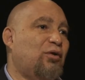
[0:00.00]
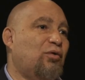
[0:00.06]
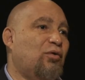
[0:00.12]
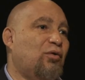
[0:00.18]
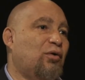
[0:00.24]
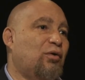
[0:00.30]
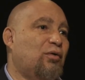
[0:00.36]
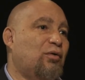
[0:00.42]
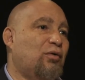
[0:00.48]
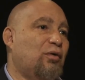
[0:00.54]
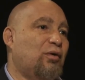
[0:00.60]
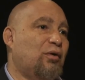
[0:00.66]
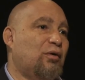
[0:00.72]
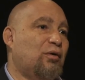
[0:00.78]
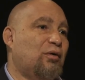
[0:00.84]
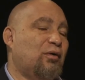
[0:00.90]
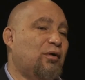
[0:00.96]

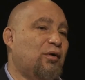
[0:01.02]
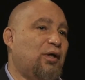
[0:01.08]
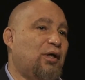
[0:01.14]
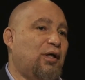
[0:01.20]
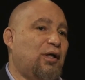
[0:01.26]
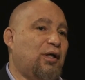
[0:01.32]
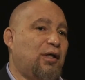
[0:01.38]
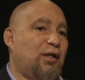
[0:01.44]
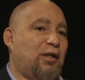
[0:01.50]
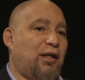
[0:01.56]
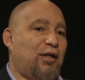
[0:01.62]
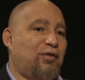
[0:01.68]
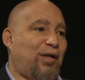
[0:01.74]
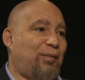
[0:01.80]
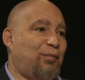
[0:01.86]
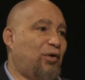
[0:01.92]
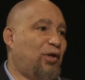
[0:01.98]
or that
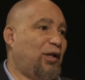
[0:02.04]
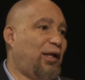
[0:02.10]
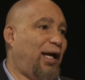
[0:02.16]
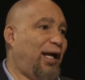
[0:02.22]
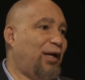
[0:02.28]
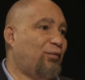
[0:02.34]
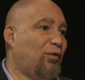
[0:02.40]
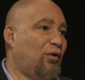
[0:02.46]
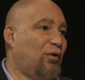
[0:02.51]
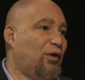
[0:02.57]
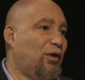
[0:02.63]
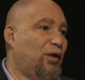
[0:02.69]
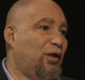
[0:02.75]
type of collateral.